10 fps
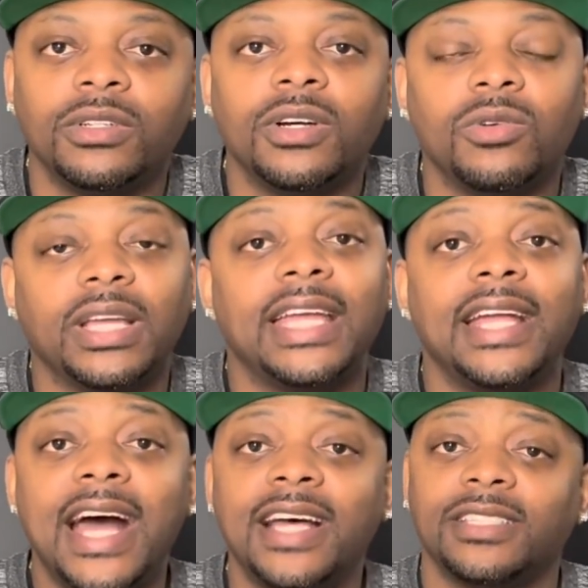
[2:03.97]
Okay,
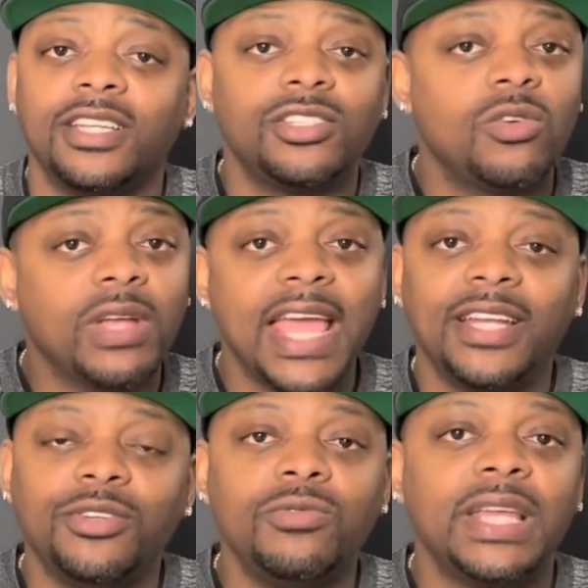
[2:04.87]
guys, it's okay to
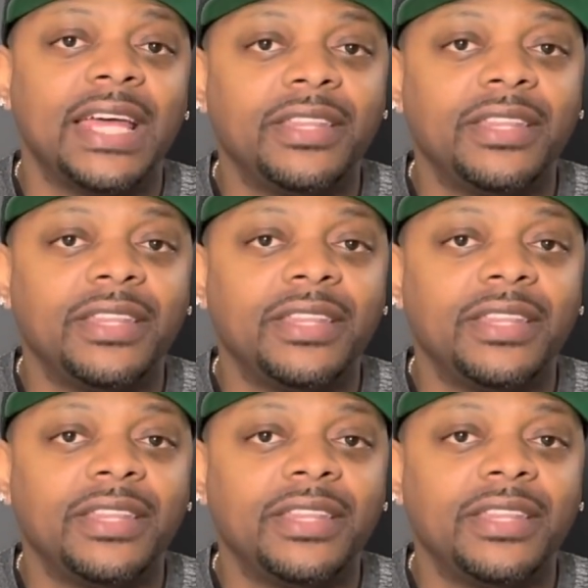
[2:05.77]
do that.